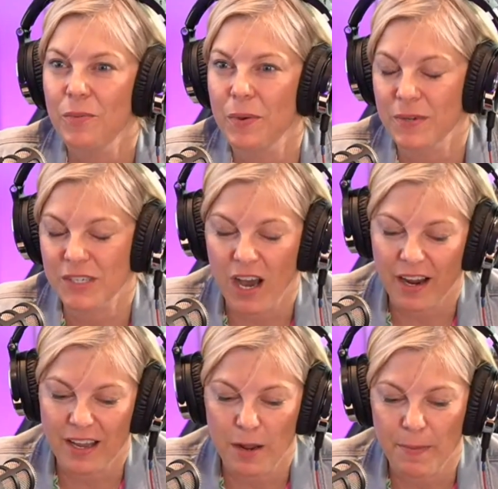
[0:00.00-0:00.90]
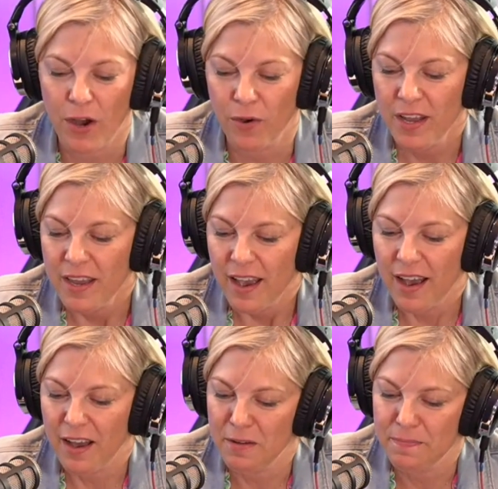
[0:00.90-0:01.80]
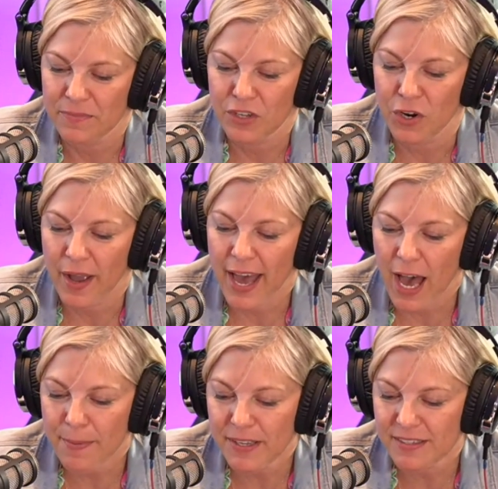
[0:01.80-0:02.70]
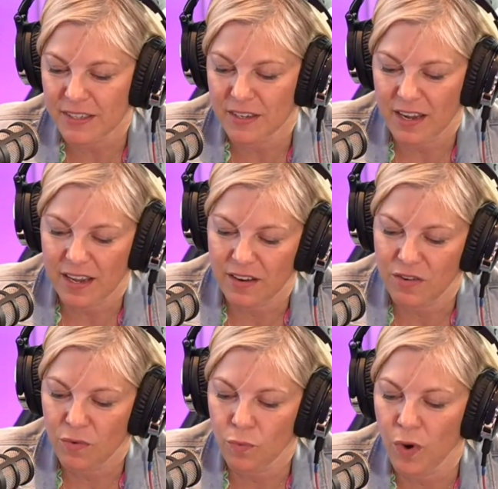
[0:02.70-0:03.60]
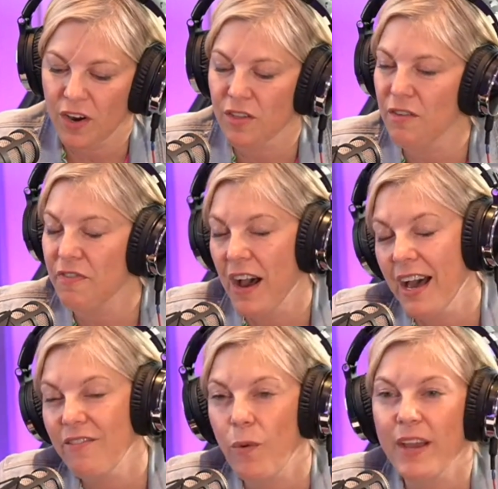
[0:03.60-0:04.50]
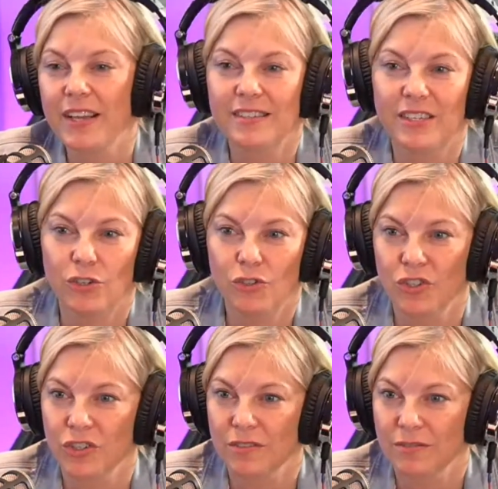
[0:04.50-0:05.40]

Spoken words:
We were talking about, habits and what are the 5 ways that you should,